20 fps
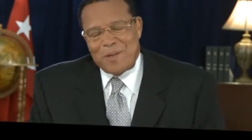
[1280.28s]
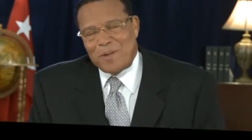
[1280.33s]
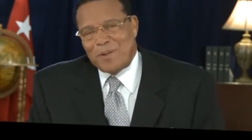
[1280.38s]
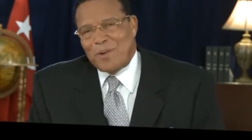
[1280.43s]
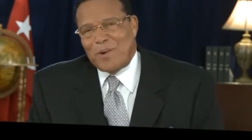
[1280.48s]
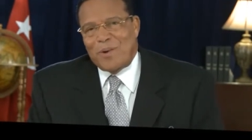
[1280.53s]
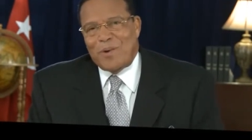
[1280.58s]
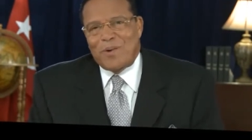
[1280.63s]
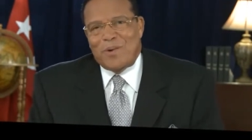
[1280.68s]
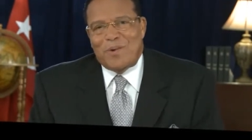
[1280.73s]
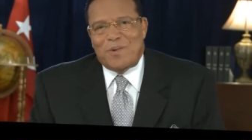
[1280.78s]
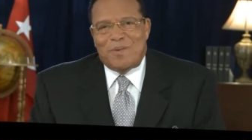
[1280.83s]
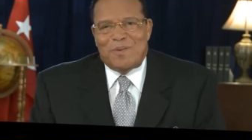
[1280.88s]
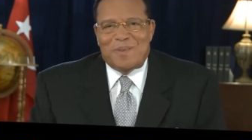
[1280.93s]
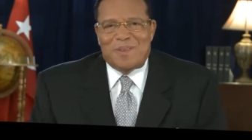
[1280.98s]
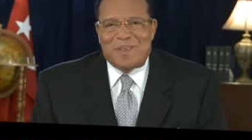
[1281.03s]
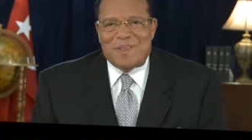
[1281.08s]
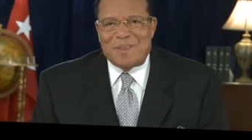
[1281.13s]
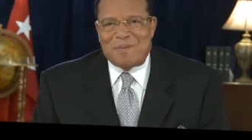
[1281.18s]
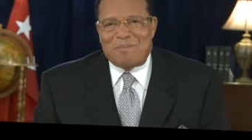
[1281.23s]
You know,
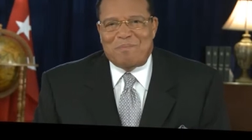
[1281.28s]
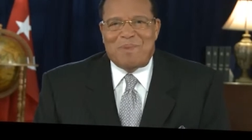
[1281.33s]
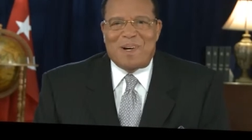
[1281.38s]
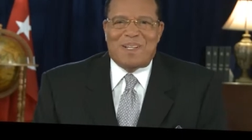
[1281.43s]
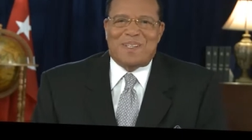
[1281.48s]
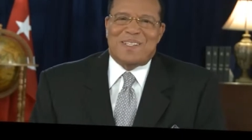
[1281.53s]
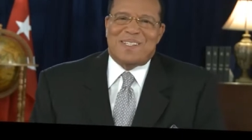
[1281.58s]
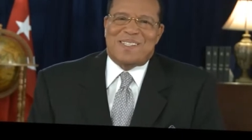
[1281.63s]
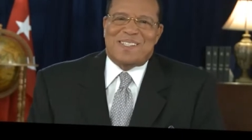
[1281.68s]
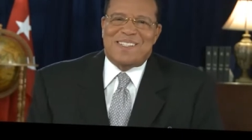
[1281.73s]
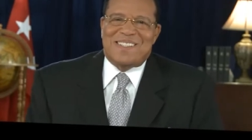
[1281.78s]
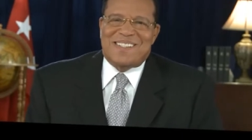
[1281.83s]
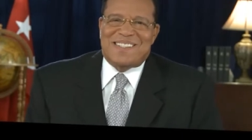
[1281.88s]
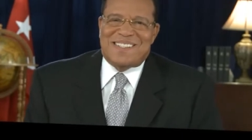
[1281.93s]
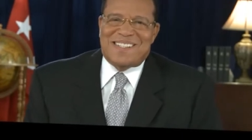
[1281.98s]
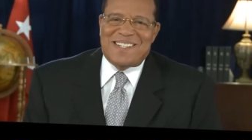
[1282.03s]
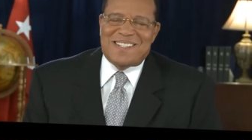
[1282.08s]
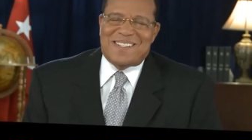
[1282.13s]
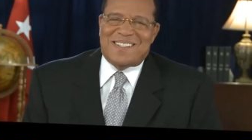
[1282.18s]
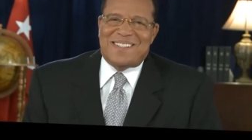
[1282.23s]
brothers and
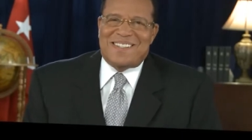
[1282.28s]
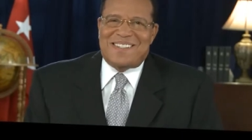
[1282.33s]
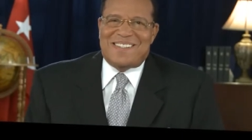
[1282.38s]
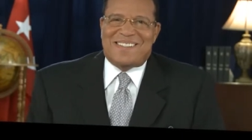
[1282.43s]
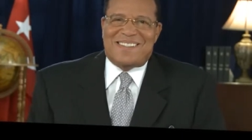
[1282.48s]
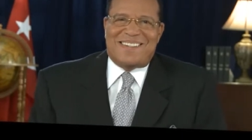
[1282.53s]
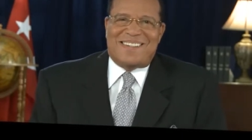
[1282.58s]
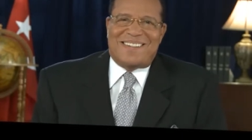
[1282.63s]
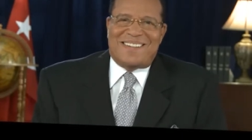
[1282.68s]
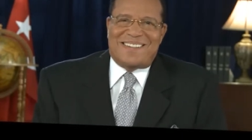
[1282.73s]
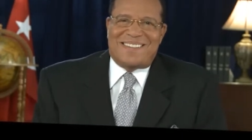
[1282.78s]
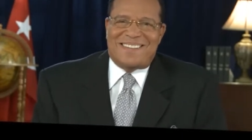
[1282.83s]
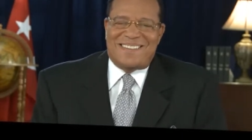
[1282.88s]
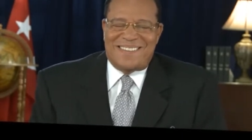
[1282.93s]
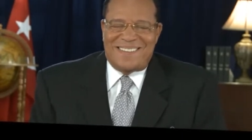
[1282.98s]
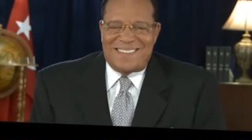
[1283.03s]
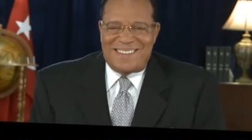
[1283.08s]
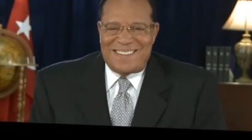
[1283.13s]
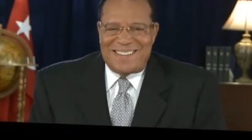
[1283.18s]
sisters, uh,